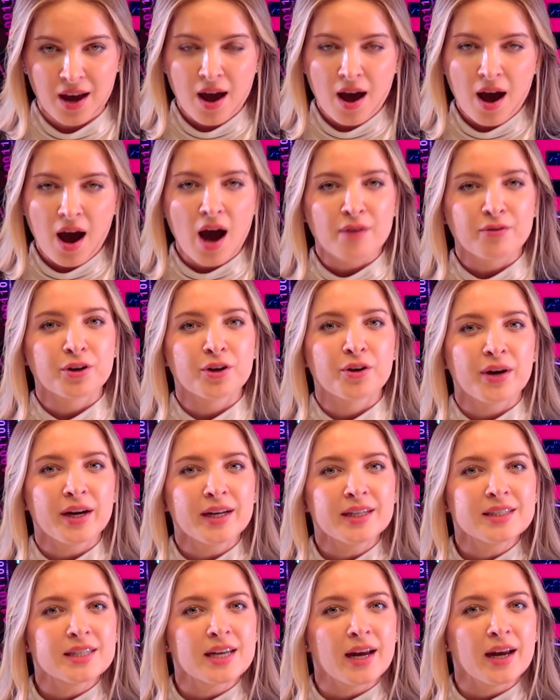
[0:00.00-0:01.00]
Have a
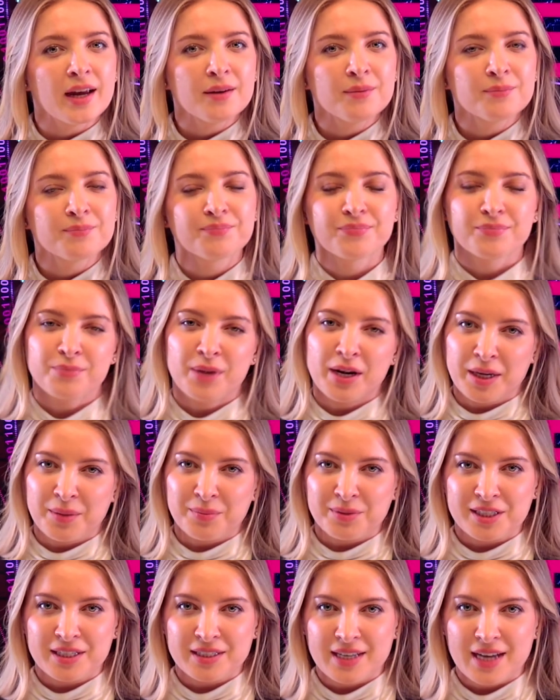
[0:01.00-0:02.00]
great day. My name
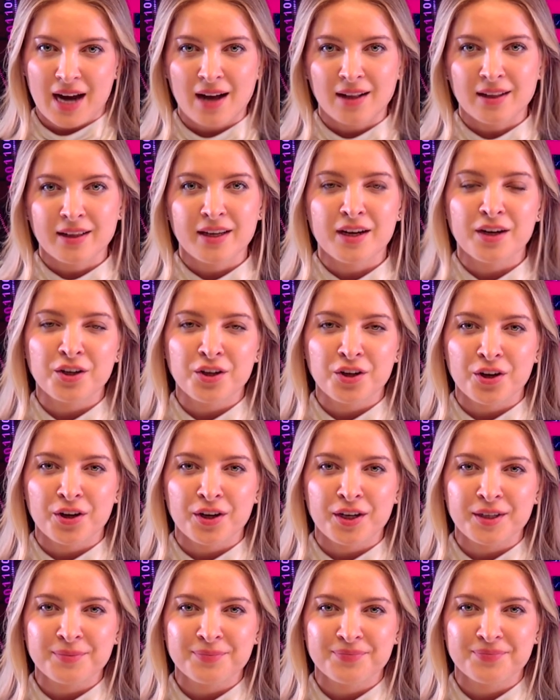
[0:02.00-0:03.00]
is Natalia
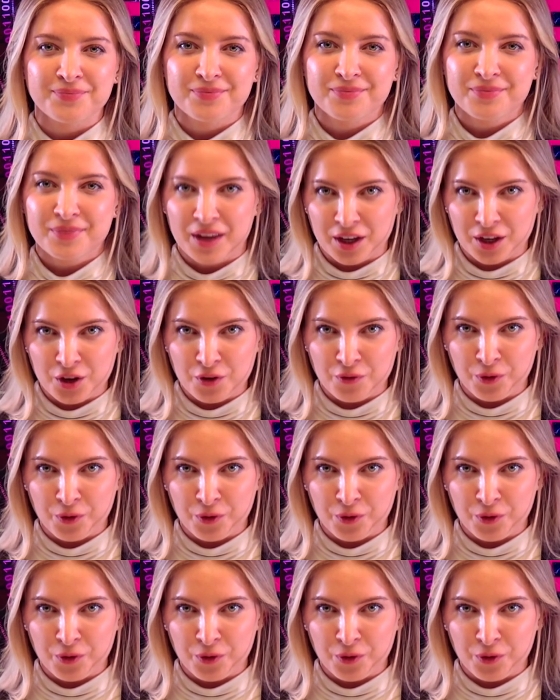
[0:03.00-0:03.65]
Yuri. Thank you for